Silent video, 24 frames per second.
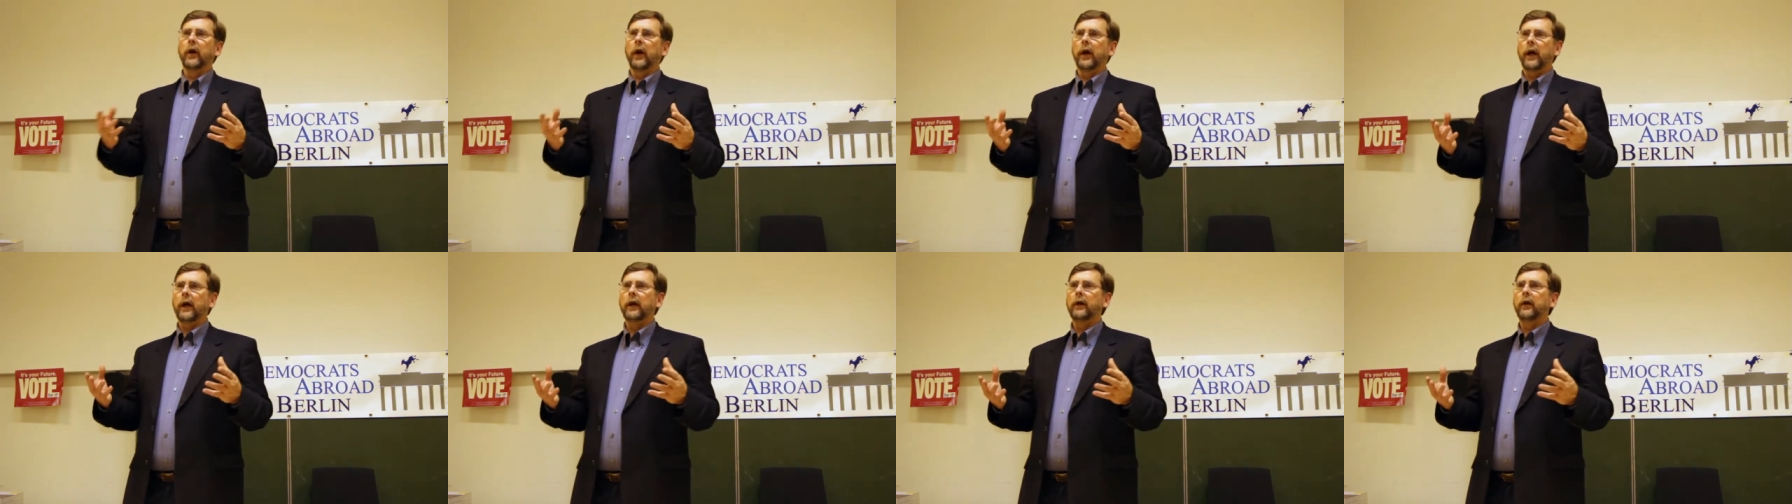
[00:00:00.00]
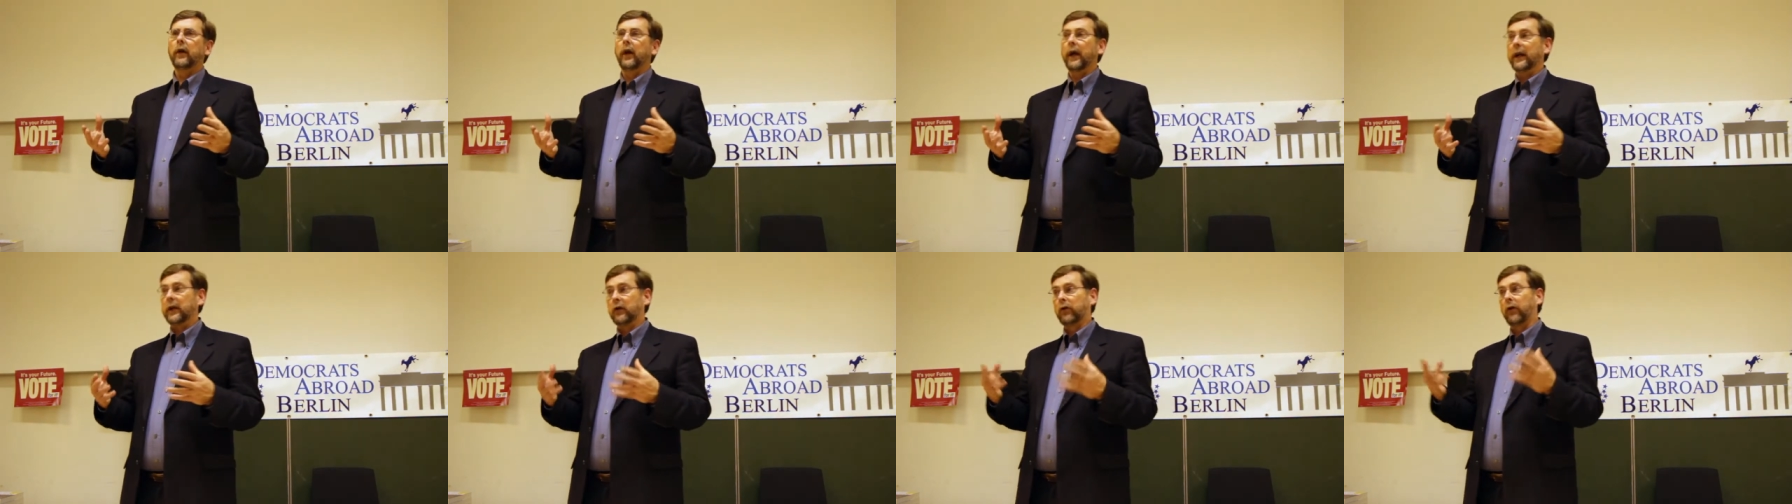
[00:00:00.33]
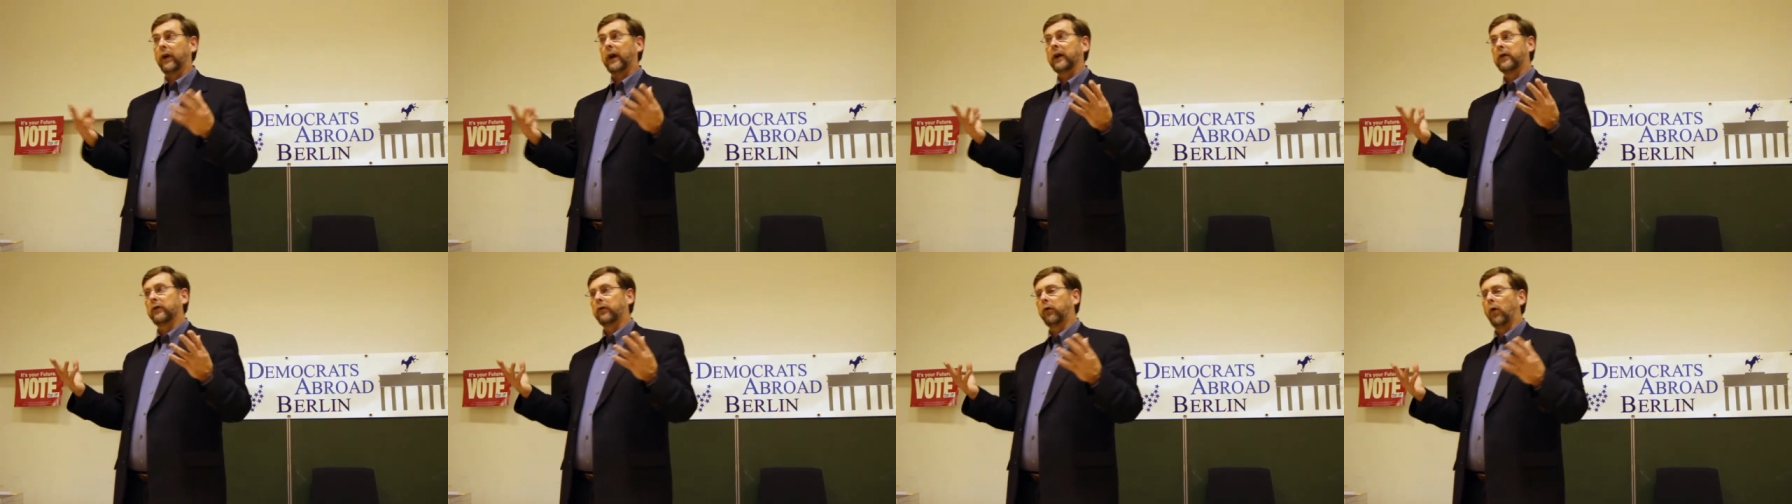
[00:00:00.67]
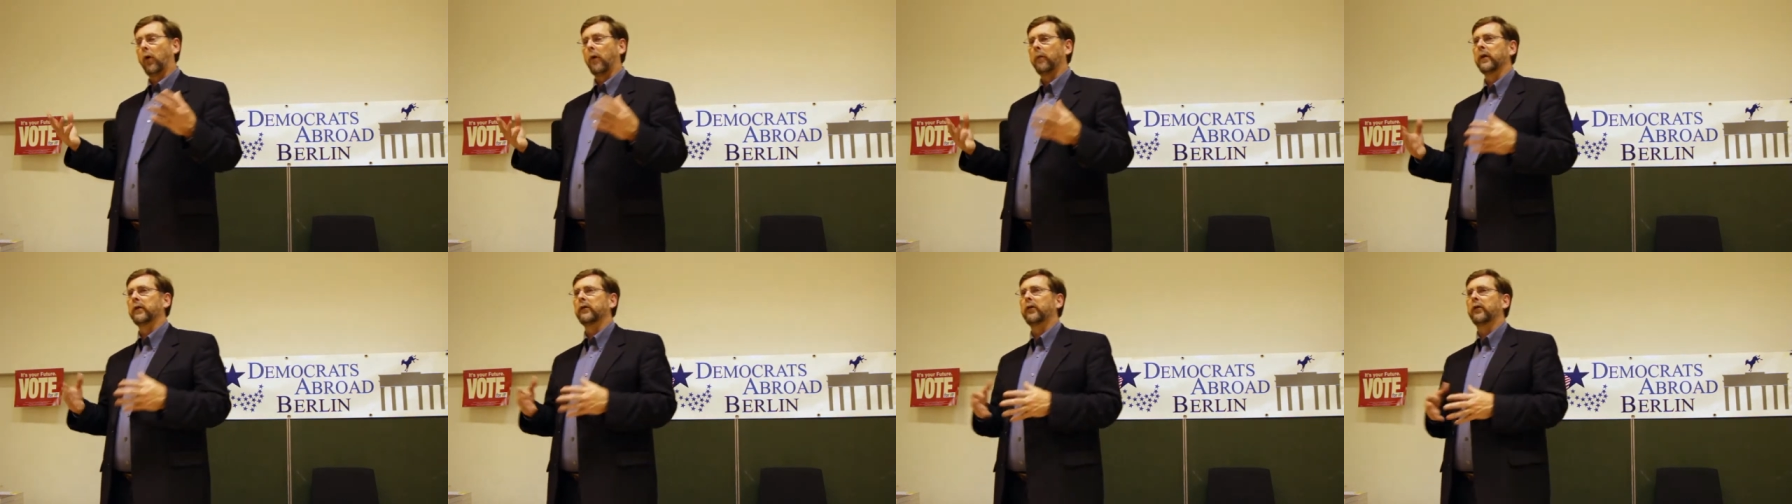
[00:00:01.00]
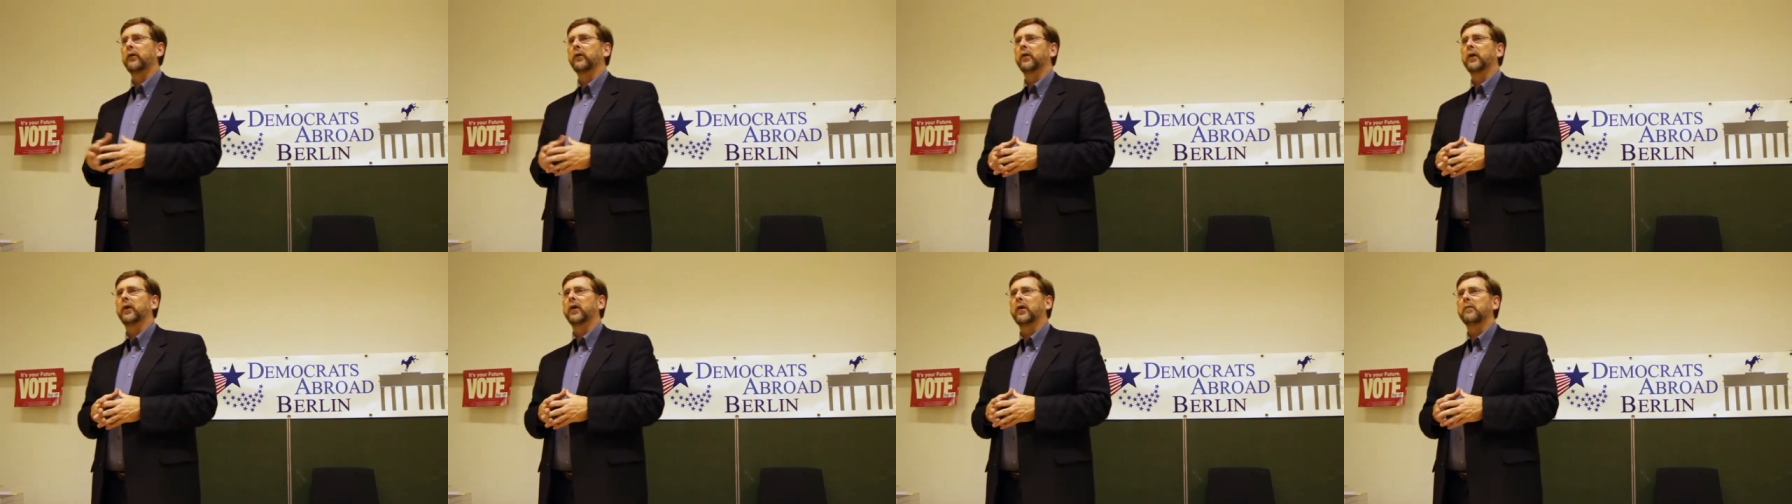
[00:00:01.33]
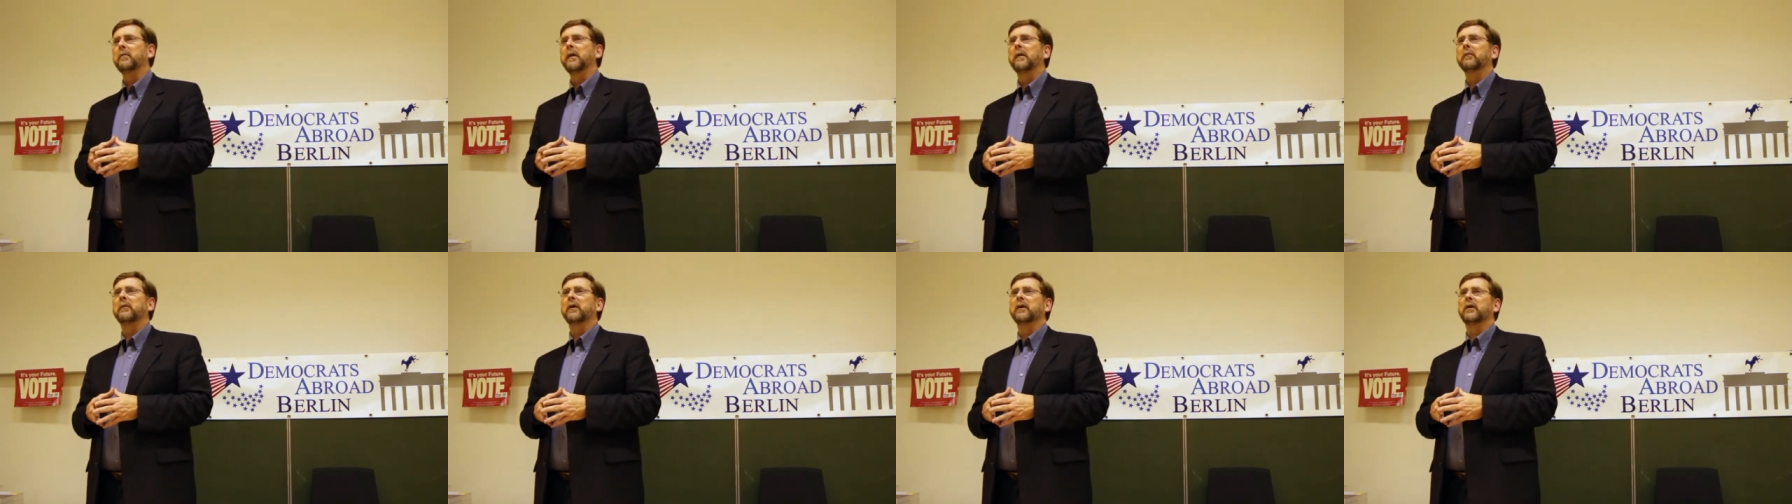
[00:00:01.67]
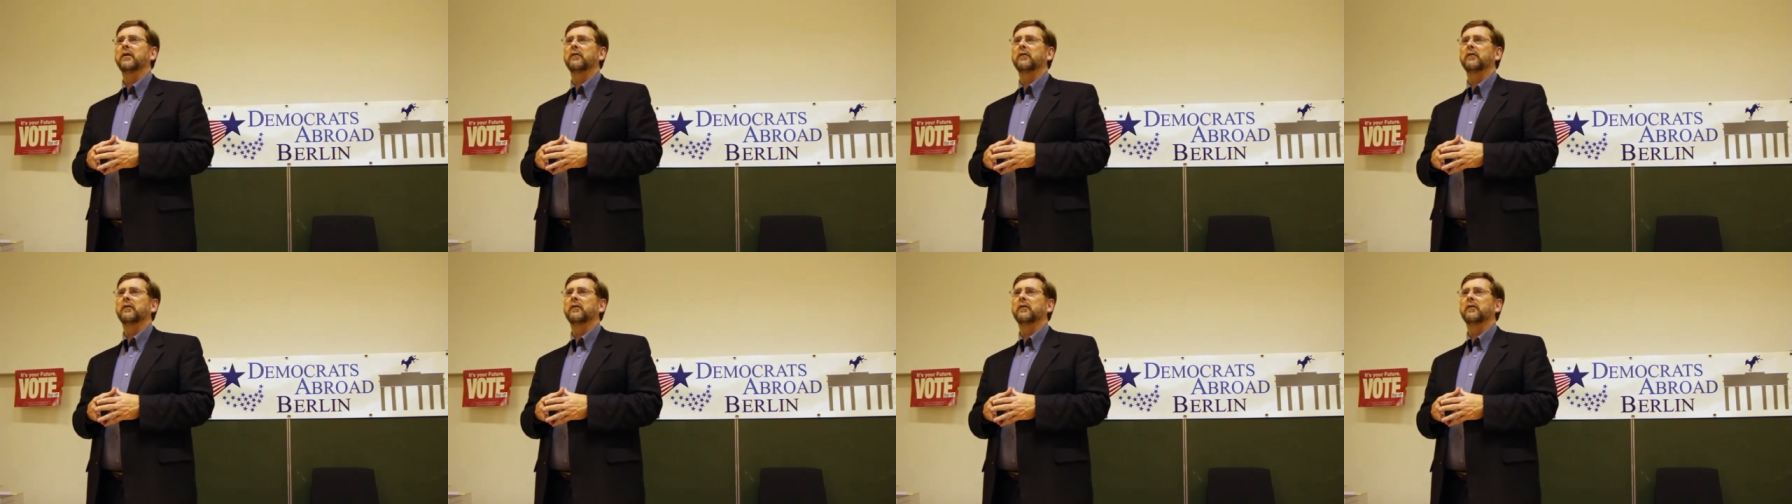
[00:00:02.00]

a, a transformative commitment